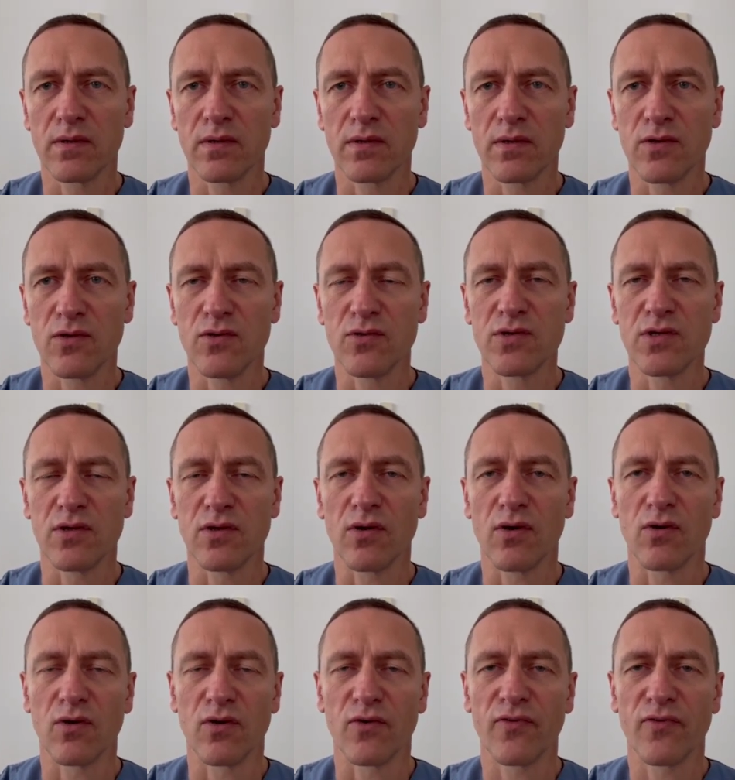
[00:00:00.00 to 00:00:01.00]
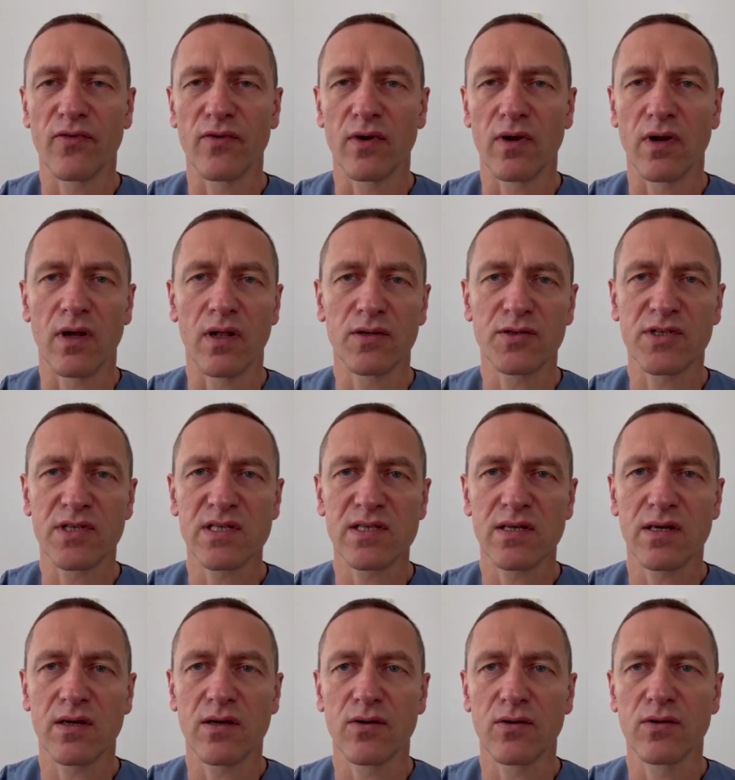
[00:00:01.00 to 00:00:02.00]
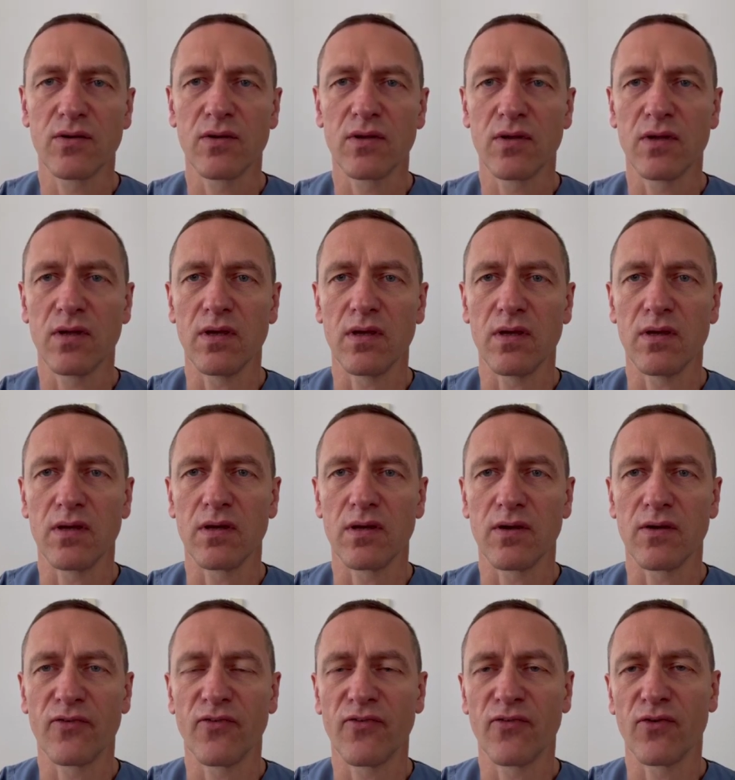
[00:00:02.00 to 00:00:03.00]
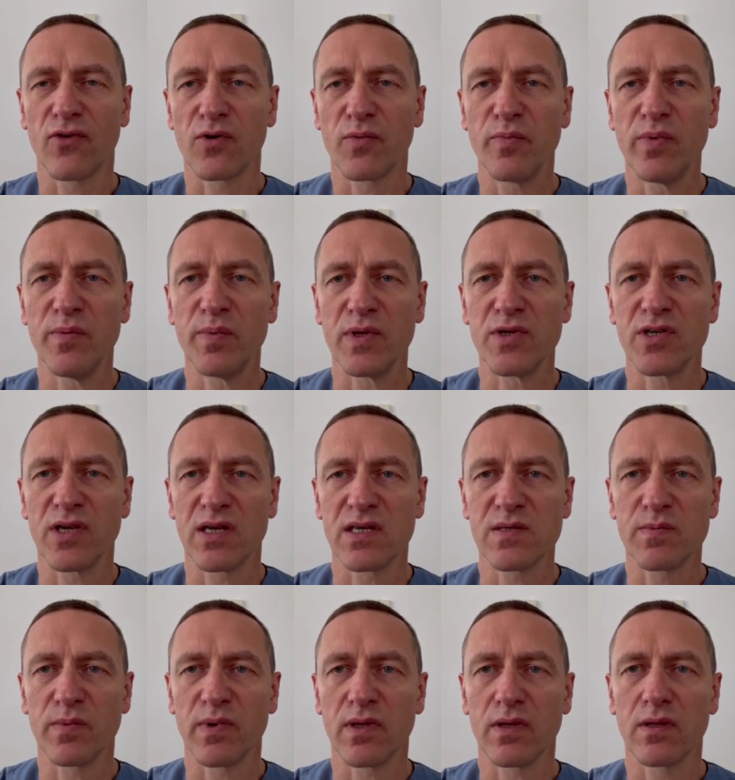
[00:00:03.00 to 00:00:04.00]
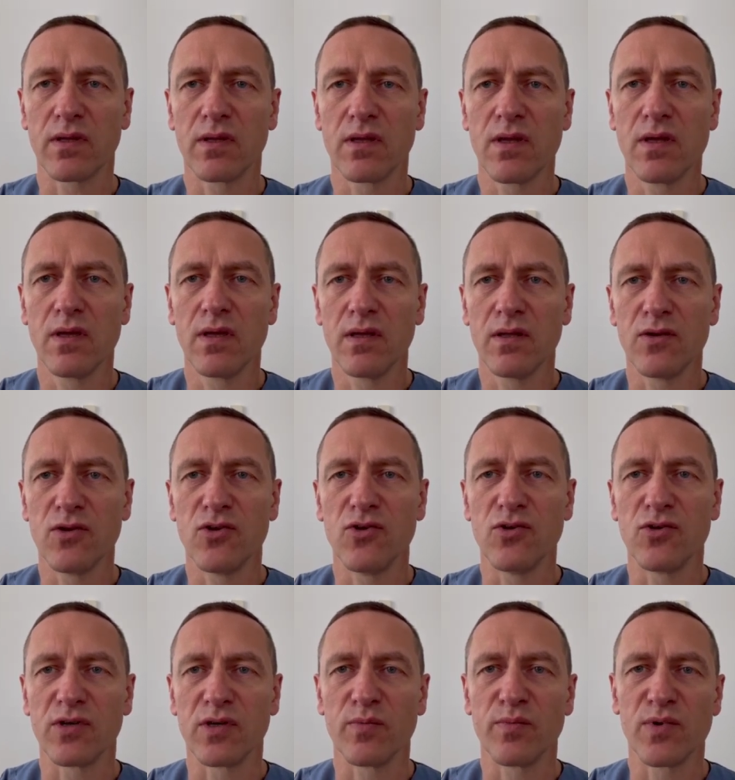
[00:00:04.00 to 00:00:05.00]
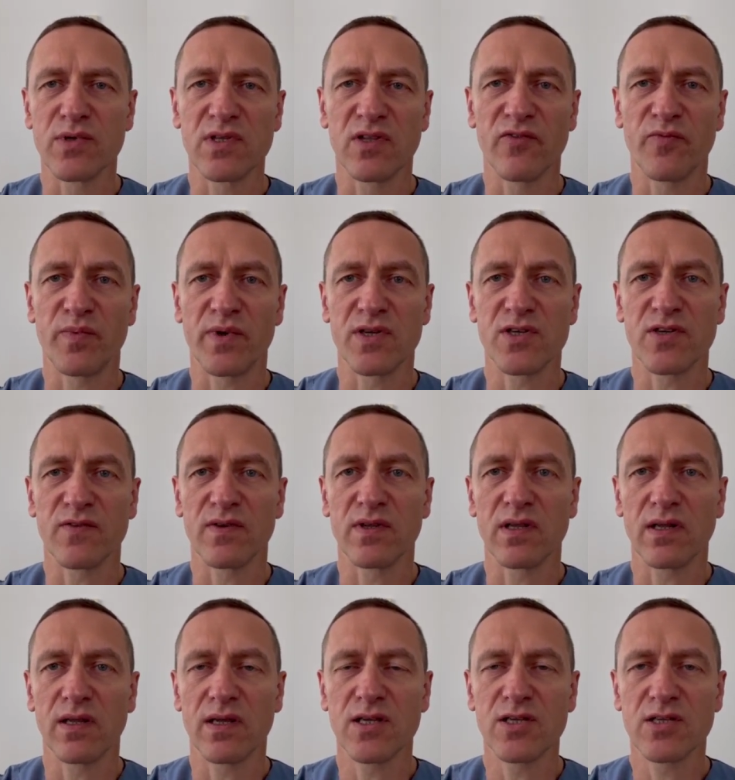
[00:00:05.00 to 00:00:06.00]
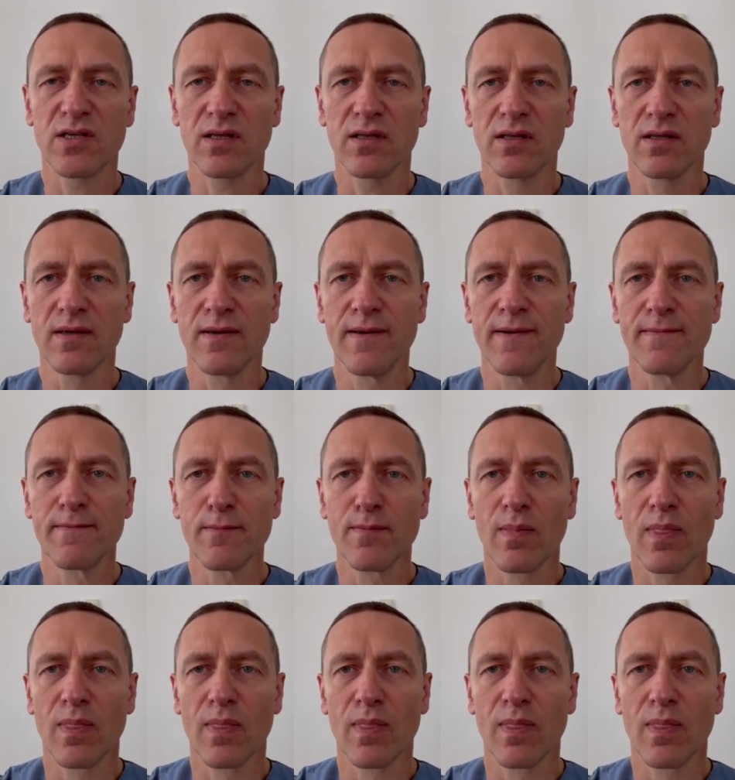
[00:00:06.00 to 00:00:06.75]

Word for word: using of ultrasound uh, for PEEP adjustment during positive pressure ventilation